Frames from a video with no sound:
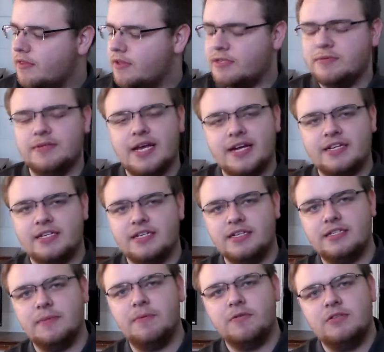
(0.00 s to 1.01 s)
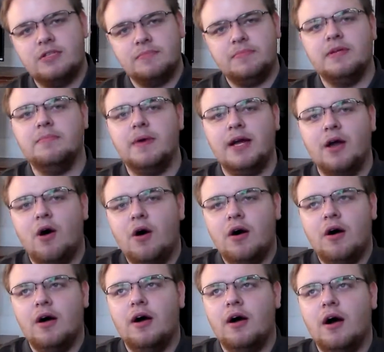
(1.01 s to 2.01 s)
this was actually supposed to be my
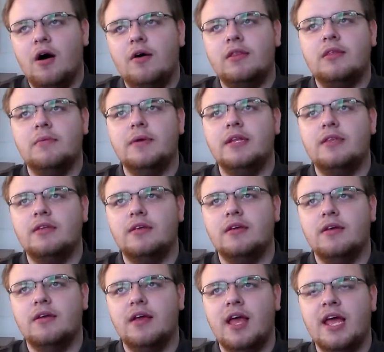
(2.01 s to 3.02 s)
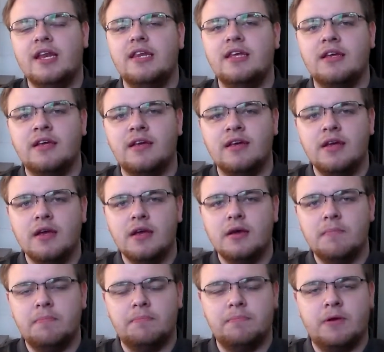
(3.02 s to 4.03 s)
ultimate ending
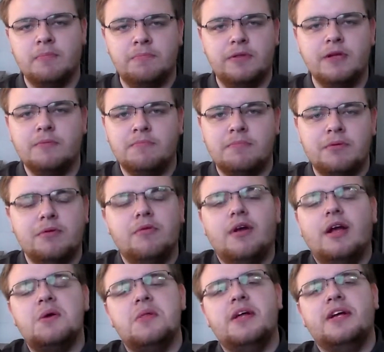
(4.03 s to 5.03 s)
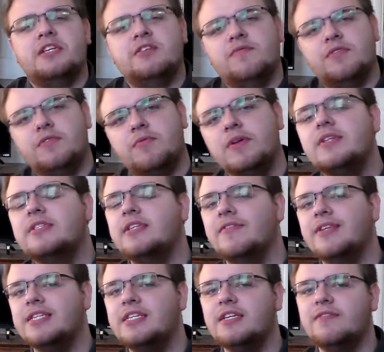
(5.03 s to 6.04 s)
complete Blu-ray collection for
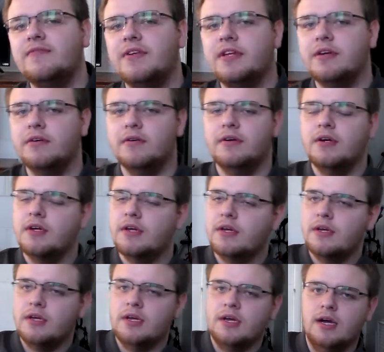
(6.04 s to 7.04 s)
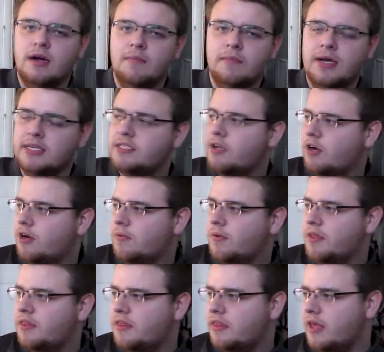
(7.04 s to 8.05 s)
2017 video. I started
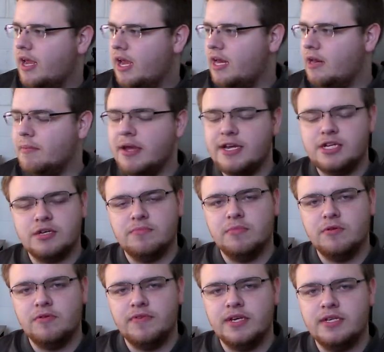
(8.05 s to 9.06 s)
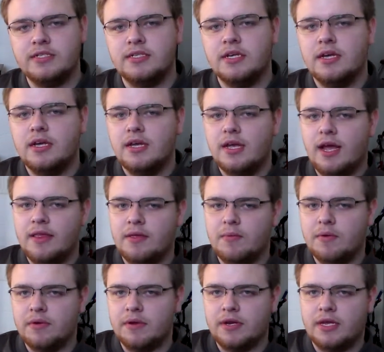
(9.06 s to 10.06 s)
with animation movies, and
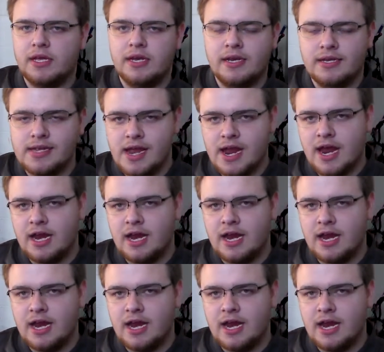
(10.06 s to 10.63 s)
then we were going to get into